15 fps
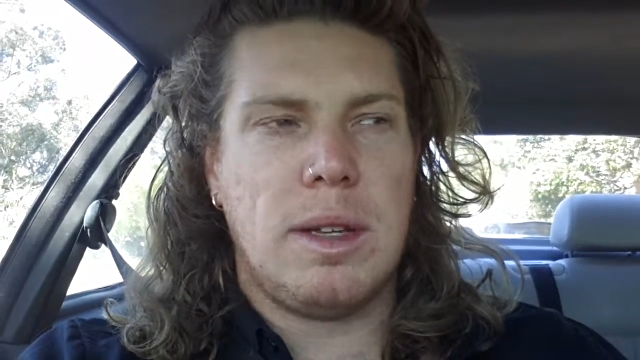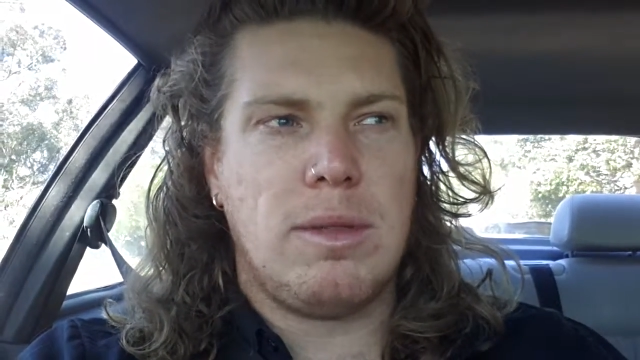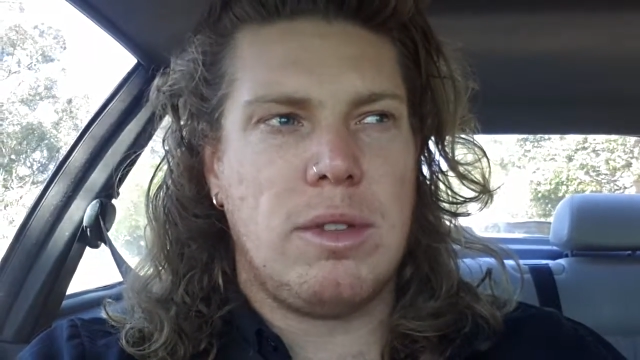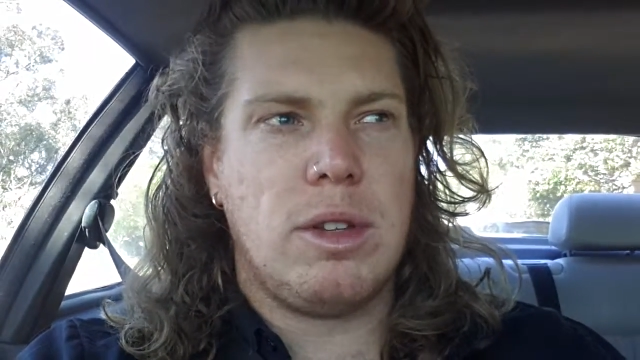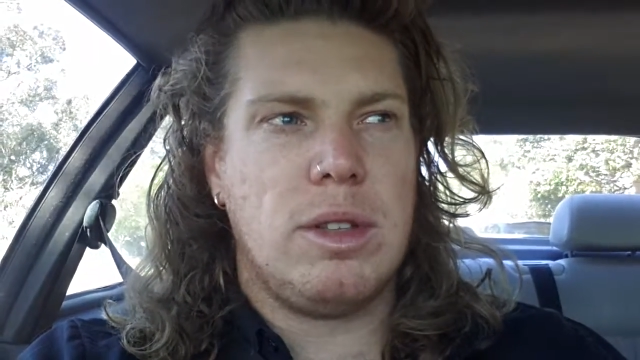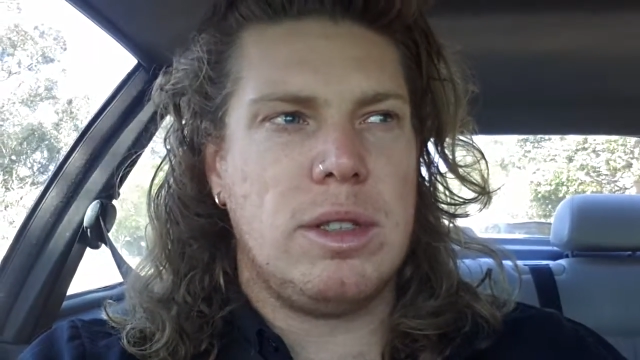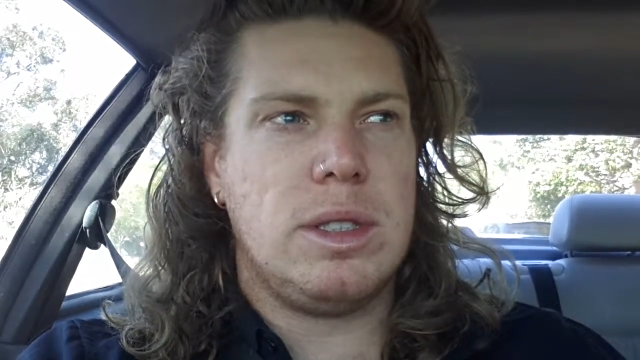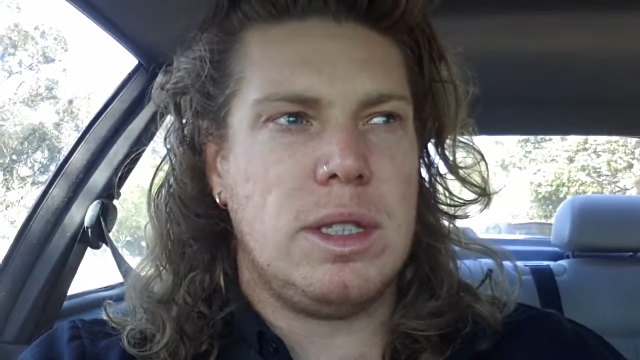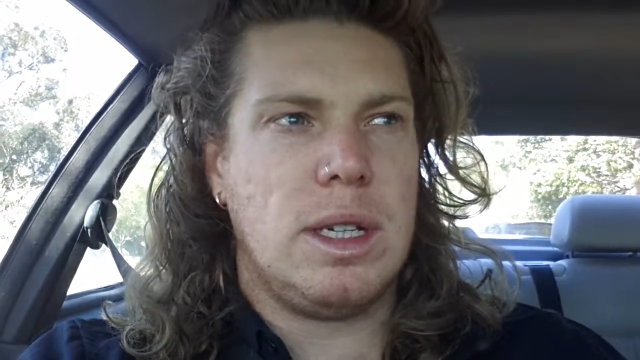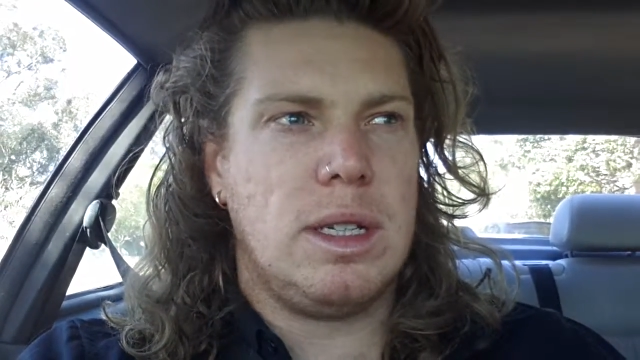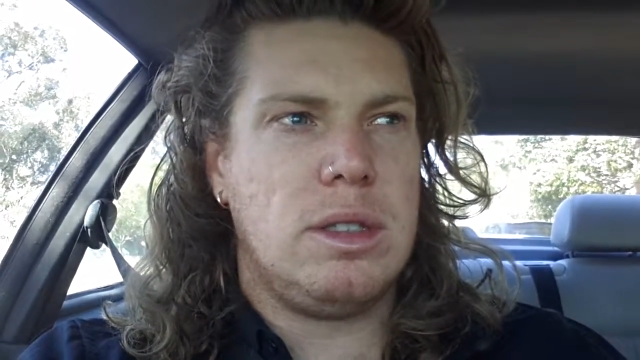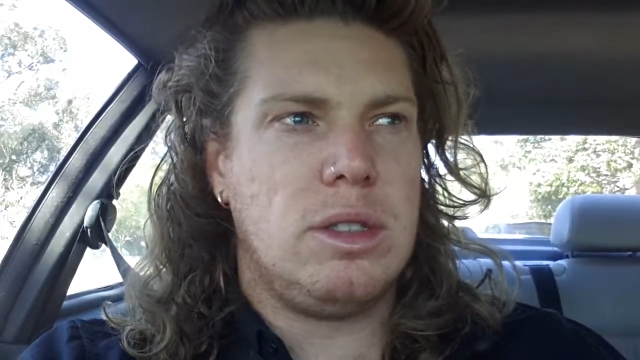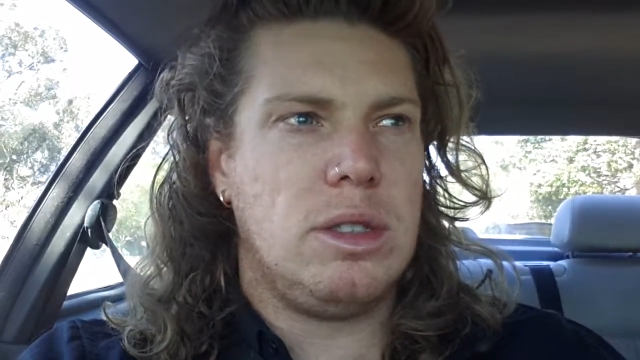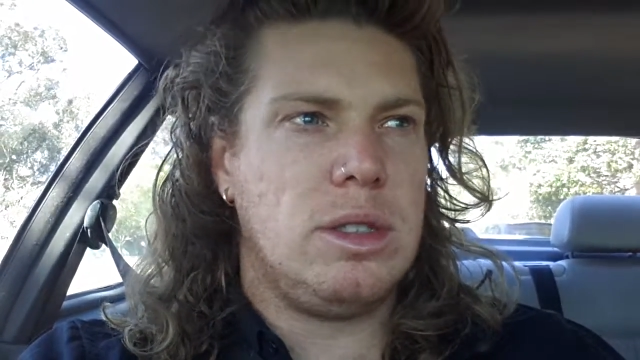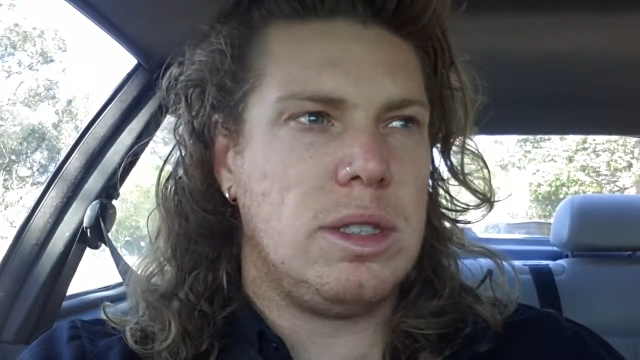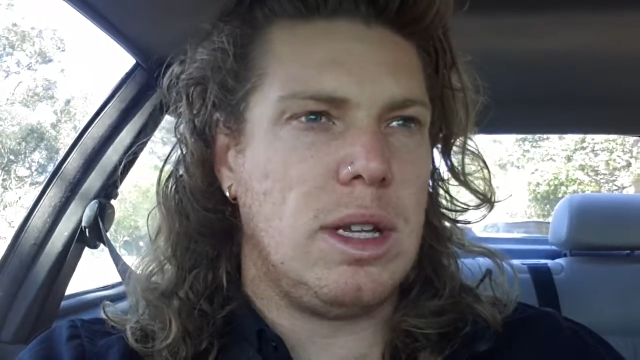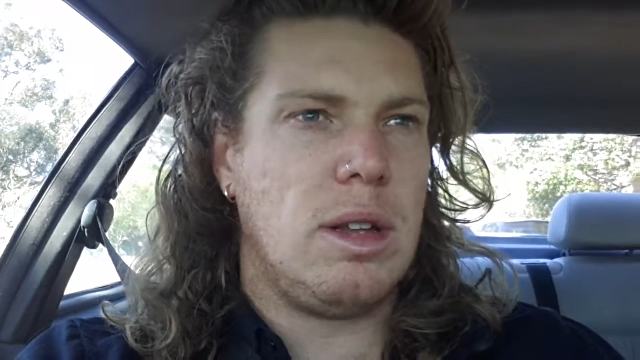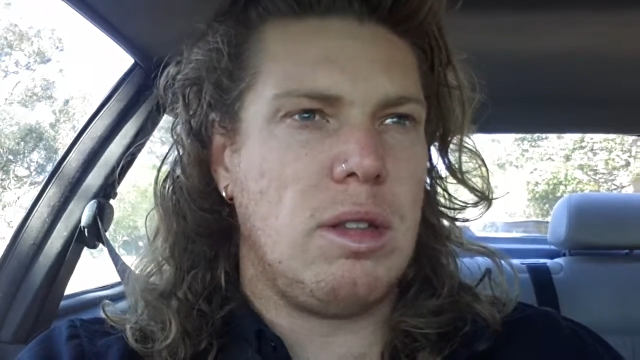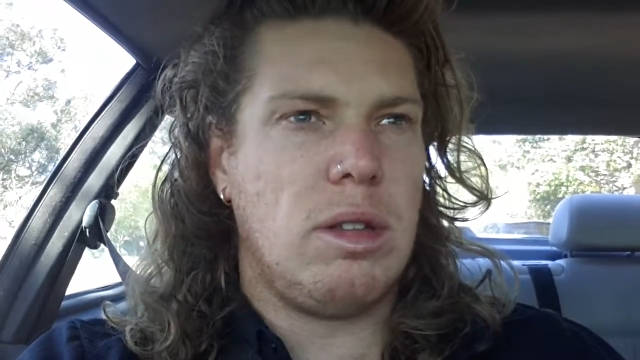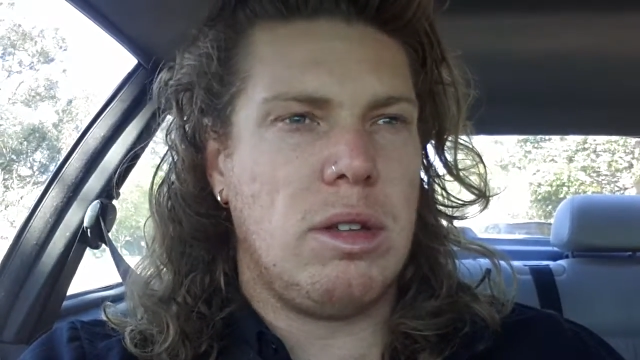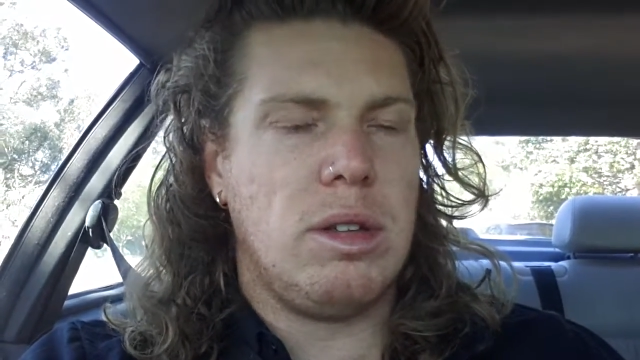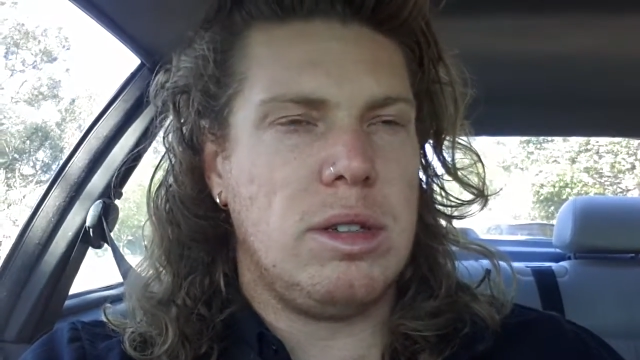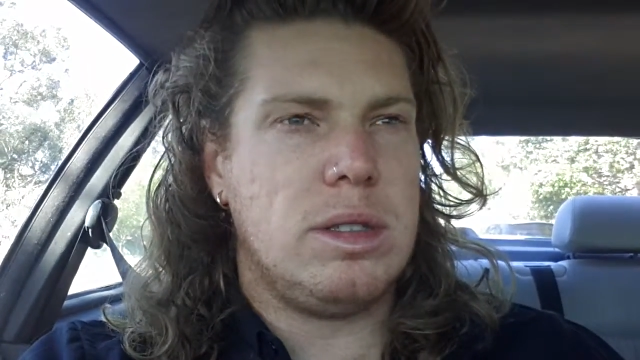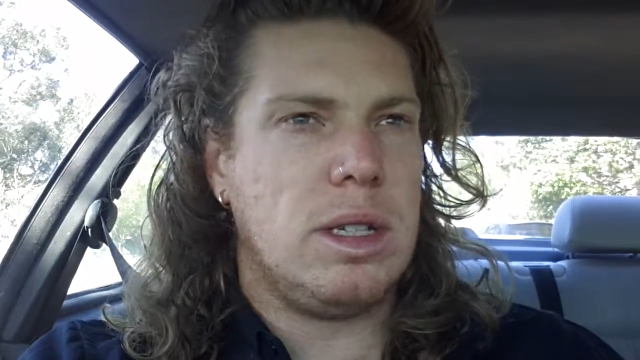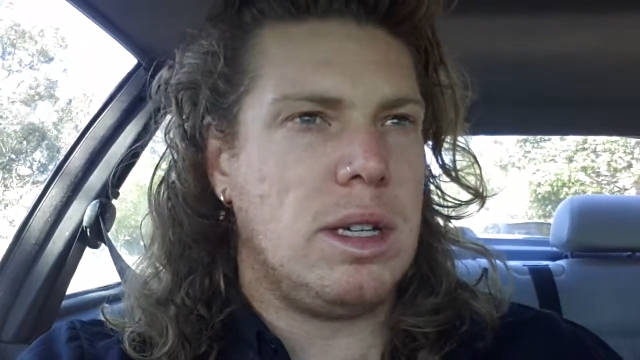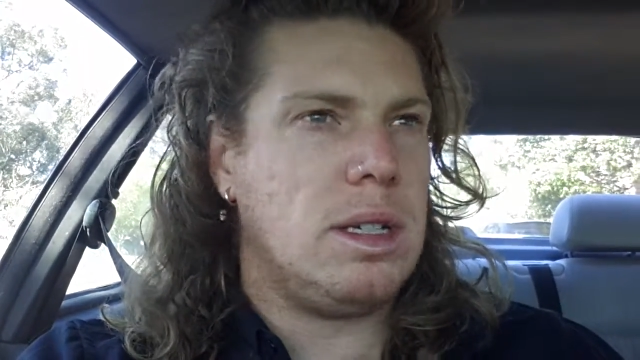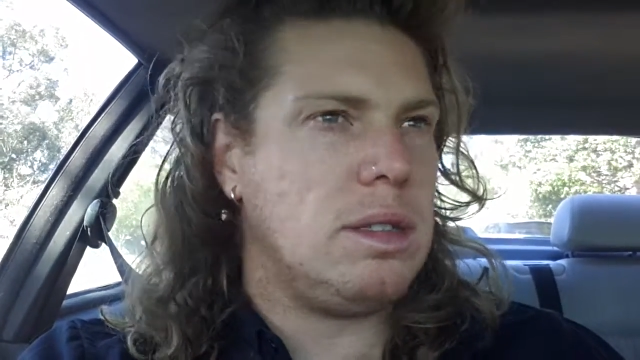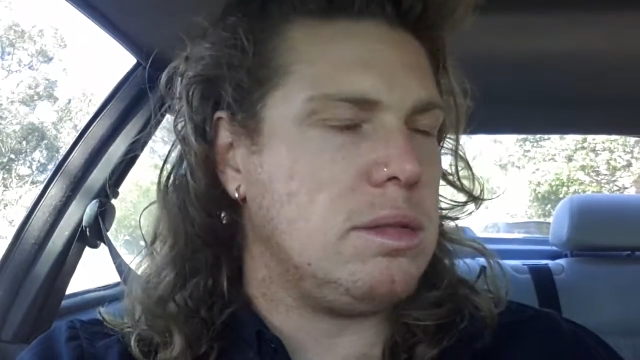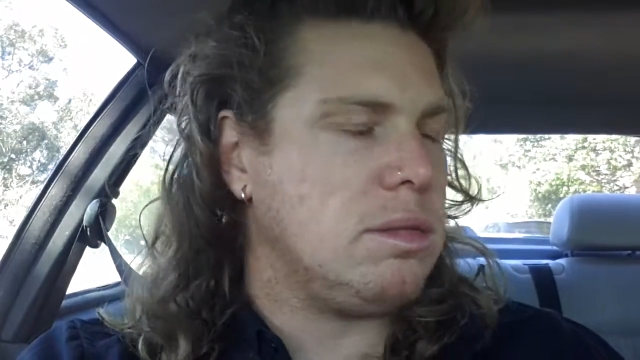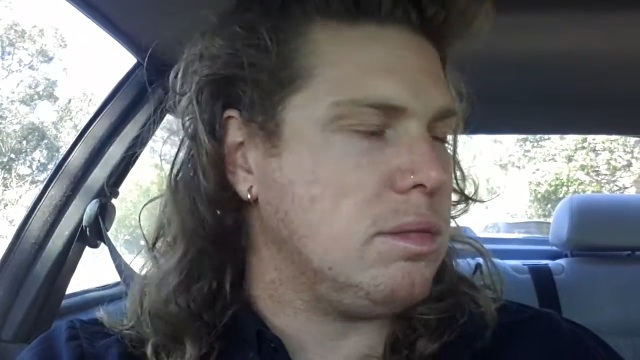I have Thursday, Tuesday and Thursday,